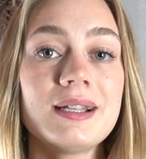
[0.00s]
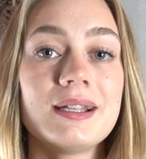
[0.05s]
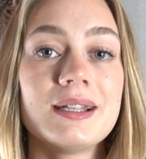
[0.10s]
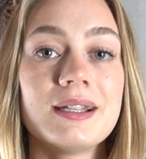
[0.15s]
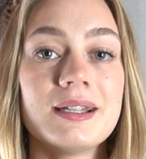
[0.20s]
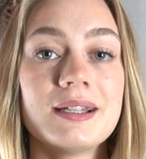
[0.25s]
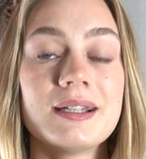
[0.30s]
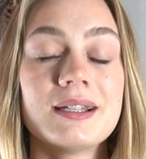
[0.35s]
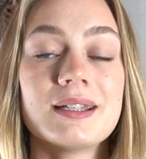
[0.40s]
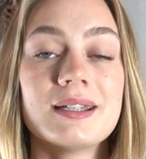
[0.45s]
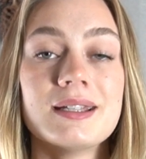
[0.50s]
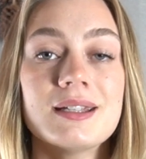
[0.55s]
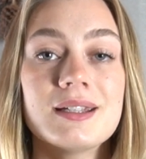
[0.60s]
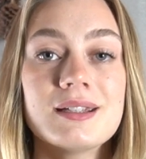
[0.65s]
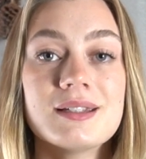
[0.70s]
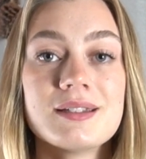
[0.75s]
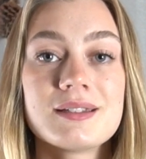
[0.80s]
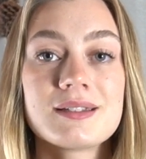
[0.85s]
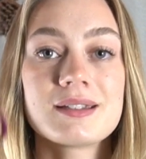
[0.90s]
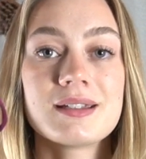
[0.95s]
need
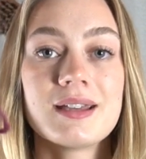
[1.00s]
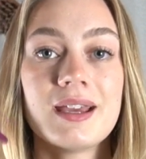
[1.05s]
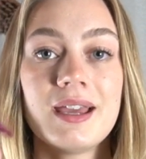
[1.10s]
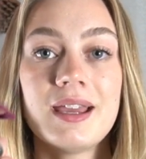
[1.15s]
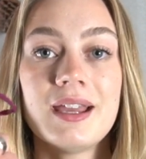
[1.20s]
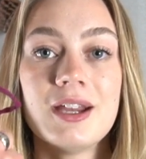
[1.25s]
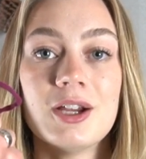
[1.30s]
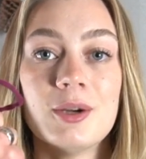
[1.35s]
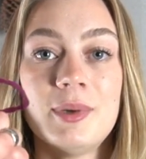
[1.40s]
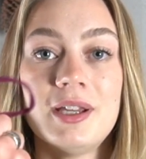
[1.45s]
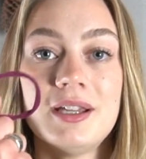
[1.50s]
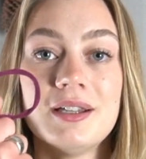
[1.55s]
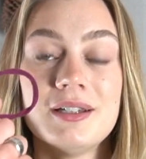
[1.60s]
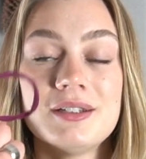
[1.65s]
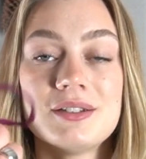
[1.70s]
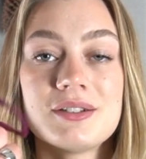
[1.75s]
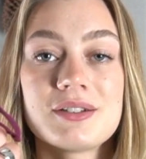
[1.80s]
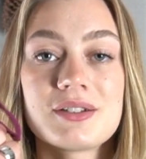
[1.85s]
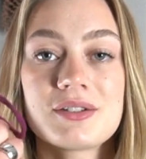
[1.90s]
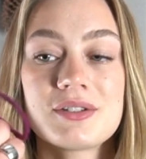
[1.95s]
is a
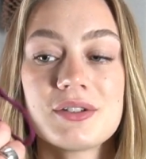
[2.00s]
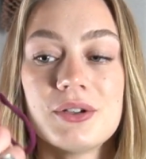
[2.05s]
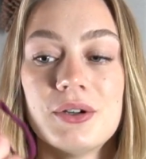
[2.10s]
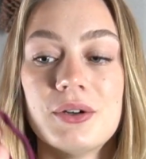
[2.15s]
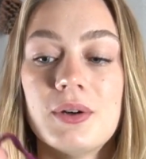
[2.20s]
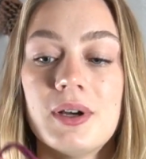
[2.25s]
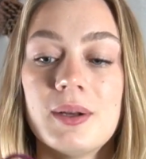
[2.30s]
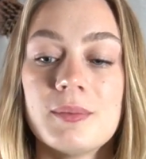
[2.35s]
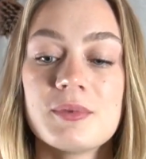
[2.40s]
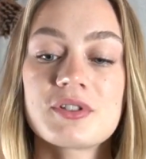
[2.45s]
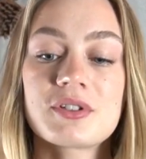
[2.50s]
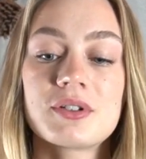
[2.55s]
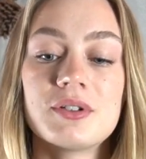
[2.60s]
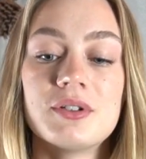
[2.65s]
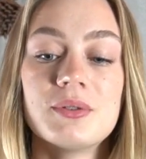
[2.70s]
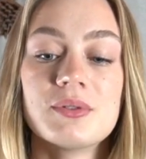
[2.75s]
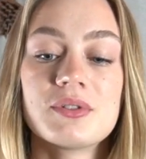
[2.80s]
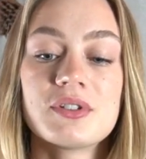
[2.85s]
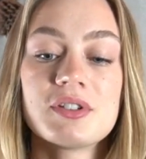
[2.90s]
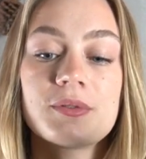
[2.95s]
hairband. So I'm just gonna
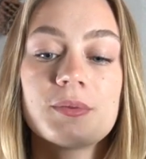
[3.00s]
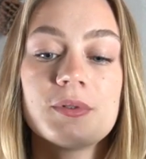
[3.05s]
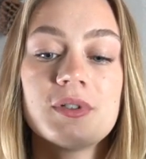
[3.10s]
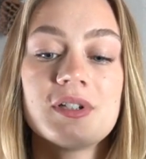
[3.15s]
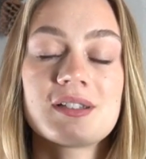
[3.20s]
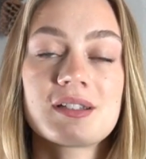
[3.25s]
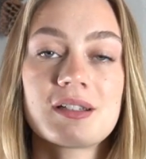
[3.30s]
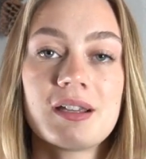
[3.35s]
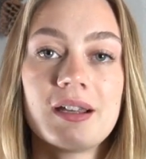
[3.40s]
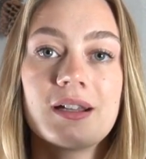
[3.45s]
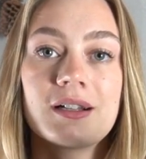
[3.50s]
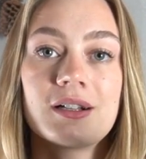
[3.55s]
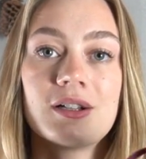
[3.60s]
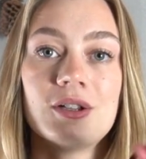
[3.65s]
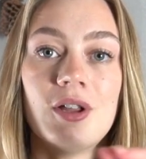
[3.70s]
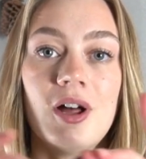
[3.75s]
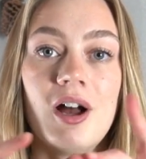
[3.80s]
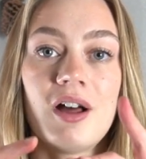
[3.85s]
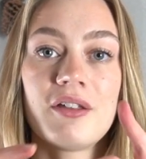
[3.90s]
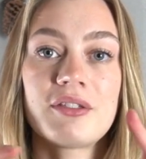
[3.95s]
use this one. It's kind of
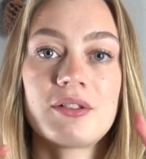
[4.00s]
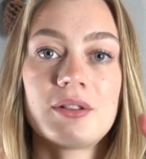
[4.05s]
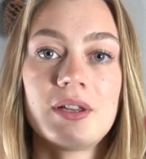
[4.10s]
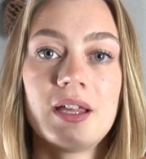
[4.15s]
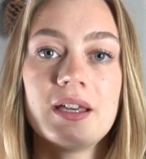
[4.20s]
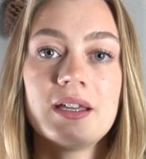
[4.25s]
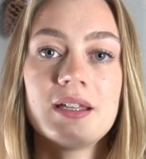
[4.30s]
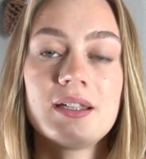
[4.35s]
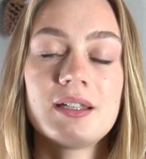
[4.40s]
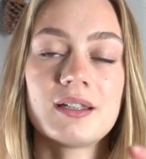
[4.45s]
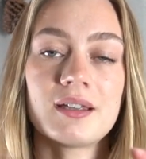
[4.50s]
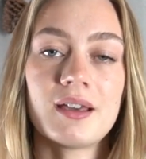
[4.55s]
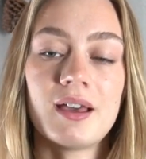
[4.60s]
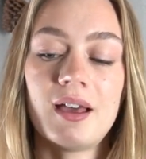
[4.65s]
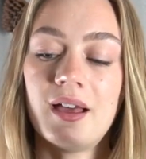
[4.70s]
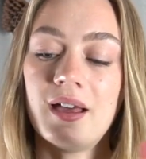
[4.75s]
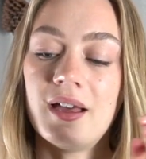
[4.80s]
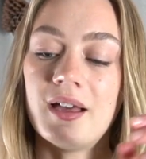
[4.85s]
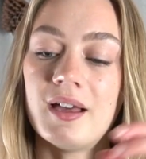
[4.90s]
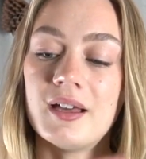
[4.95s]
cloth-like.
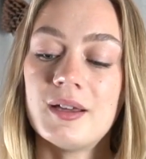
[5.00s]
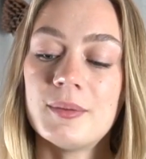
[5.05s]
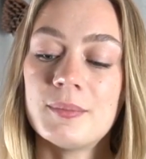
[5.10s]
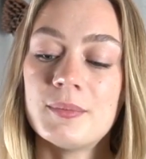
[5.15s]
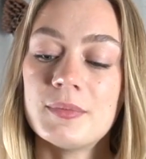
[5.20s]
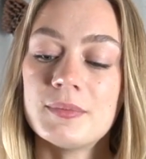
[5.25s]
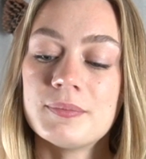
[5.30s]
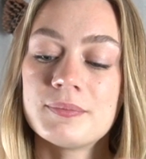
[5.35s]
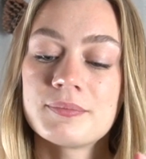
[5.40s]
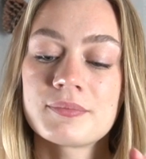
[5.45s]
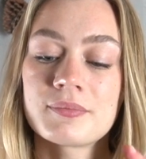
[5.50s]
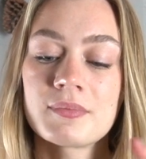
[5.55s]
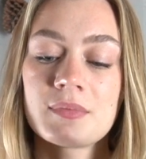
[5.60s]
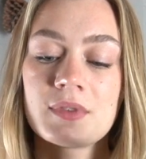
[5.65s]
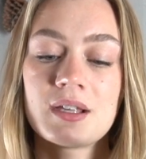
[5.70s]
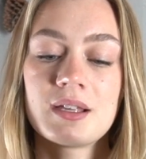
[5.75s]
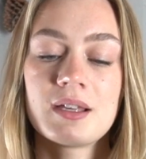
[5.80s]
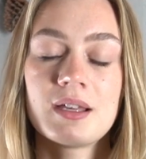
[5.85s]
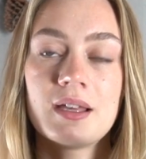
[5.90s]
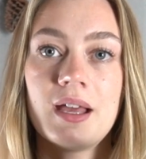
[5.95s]
I
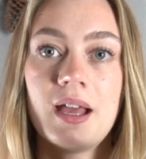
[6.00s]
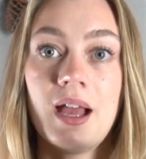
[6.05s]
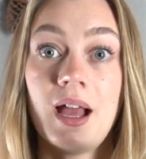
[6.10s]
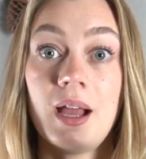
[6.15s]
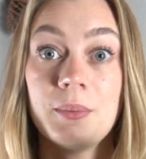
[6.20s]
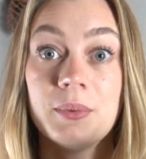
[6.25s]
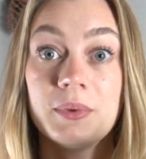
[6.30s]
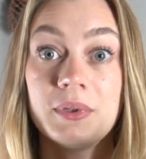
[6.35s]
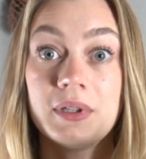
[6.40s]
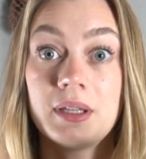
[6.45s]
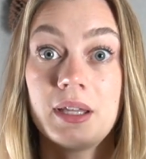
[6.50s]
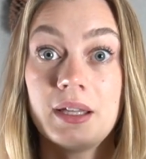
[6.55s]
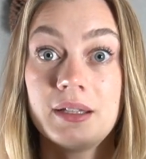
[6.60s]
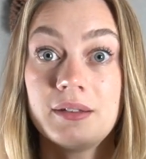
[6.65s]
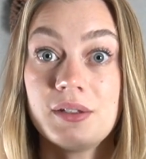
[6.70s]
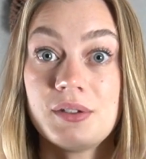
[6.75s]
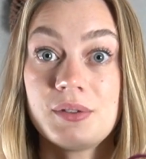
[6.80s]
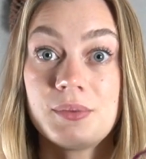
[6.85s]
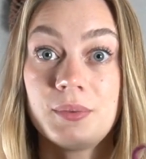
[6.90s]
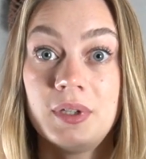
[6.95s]
really like
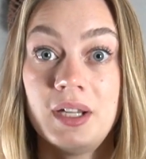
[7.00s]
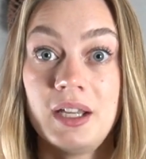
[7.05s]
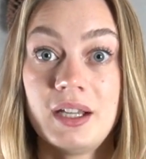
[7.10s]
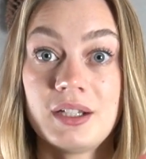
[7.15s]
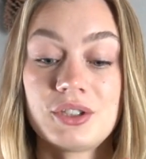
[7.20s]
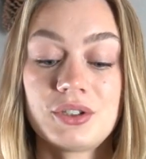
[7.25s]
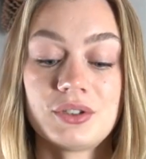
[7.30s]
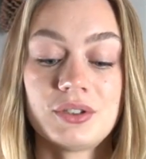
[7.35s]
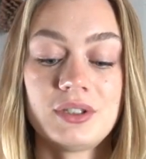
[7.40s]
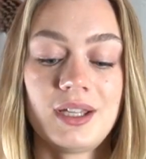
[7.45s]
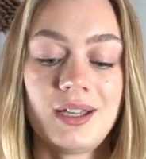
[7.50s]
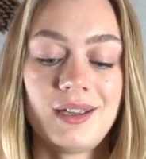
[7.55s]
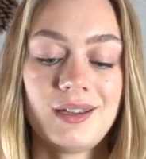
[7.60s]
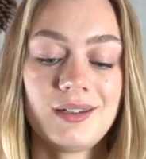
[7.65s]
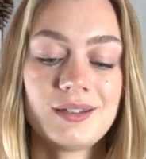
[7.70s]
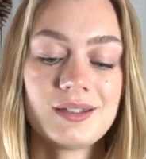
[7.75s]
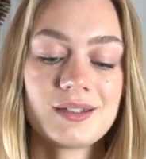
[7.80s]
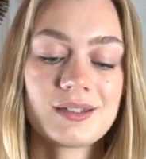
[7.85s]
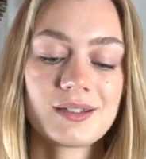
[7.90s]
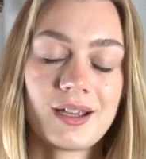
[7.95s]
this one actually,
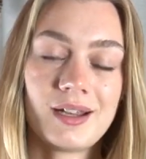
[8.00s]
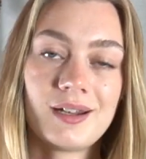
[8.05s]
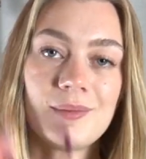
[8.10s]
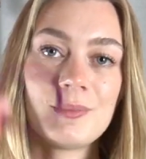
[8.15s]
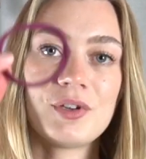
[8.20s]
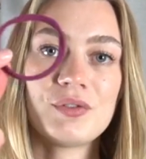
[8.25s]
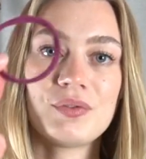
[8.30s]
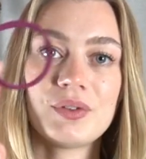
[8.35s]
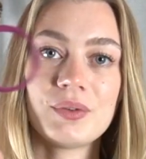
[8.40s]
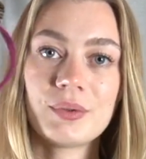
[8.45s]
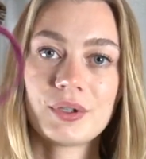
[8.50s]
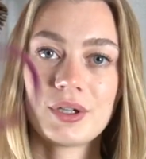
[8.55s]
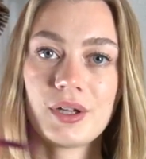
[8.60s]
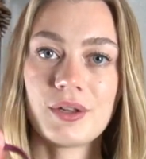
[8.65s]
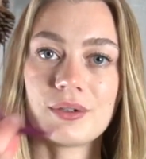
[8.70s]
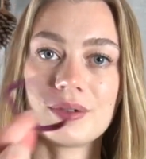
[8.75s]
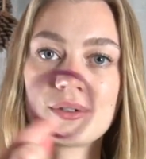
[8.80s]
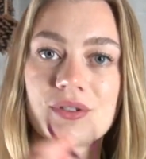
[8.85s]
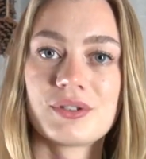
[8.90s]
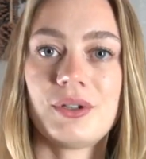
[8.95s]
and it's kind of my favorite
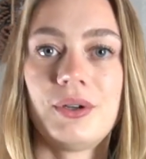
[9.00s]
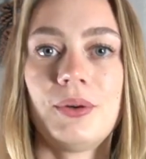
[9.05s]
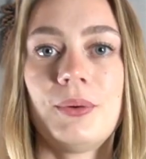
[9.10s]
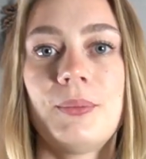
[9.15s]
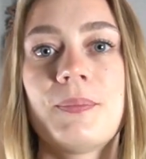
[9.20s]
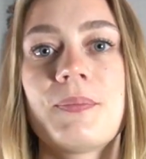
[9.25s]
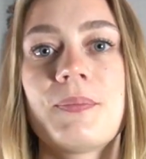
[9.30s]
color. So